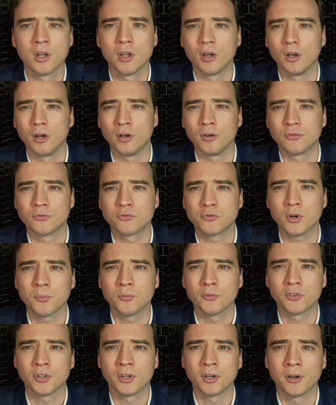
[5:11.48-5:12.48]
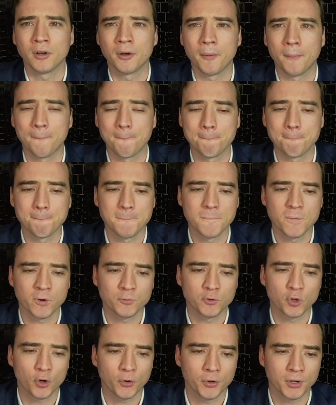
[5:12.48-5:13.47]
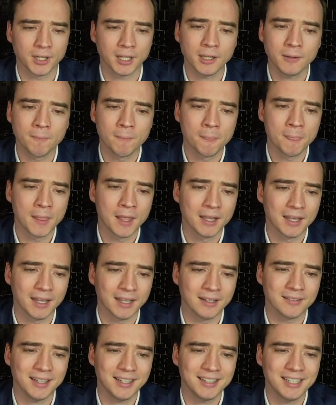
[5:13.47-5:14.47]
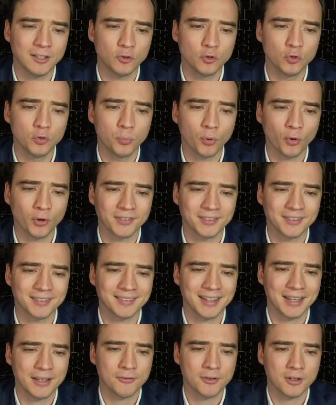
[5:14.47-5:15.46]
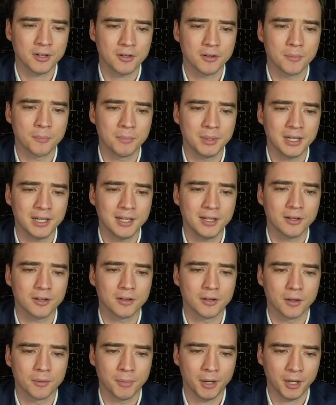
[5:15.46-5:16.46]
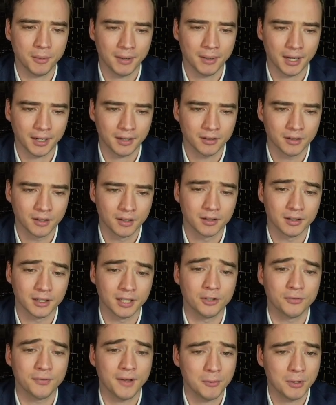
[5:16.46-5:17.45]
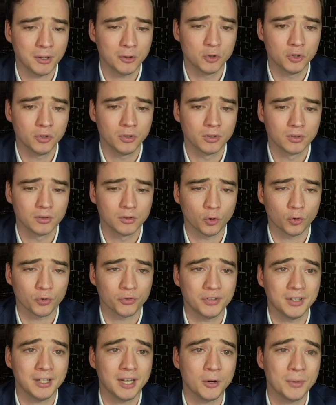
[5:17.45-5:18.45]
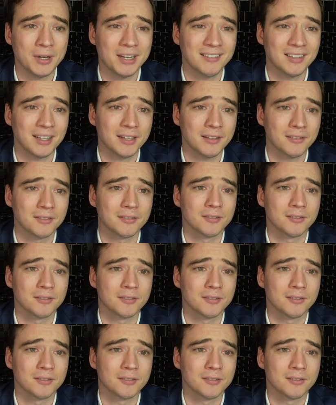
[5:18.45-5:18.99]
from the earning, and they did 2.7 billion buyback. It's very good, considering that